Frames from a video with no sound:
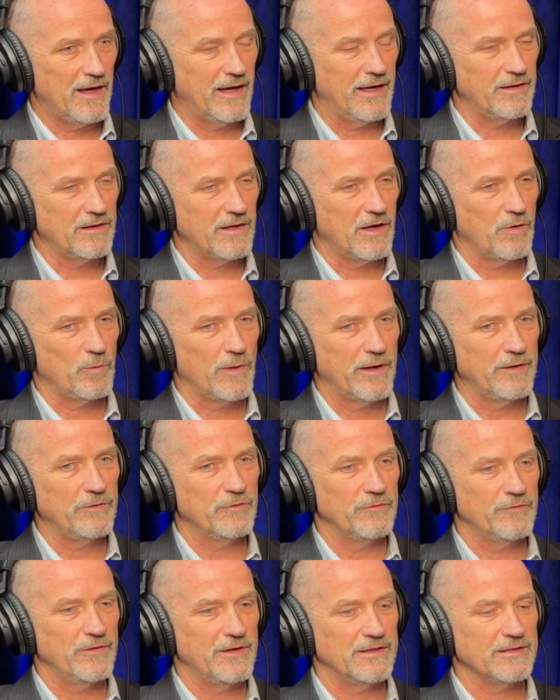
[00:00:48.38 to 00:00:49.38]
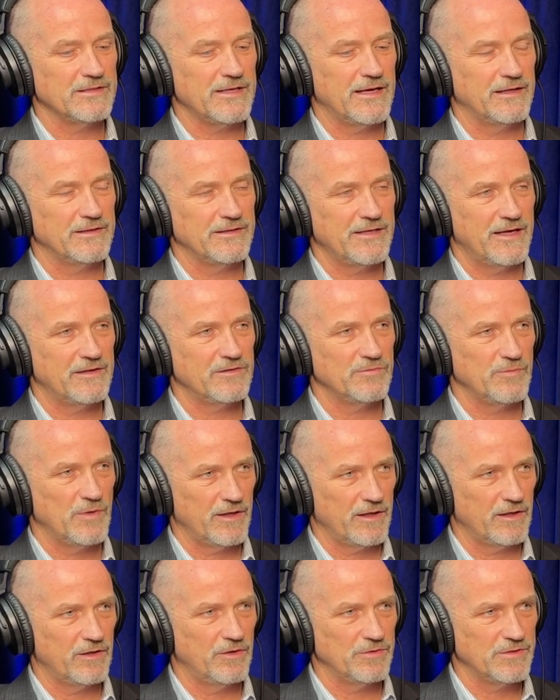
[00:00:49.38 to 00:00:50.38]
And Red Roof Inns had a test
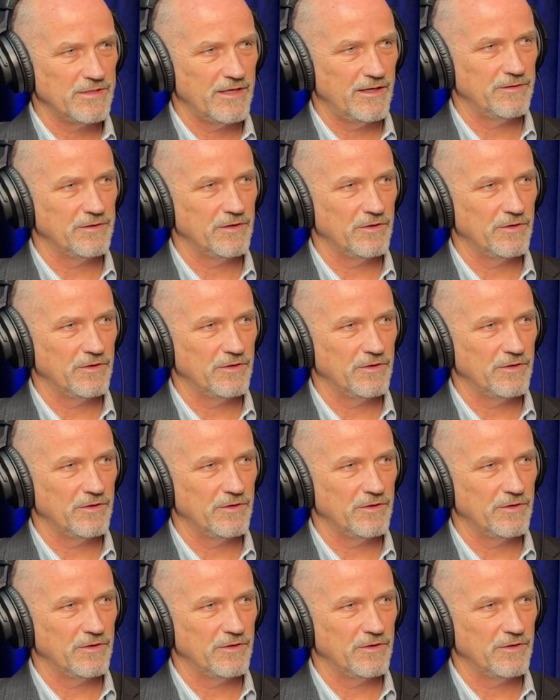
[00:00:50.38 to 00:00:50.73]
market hotel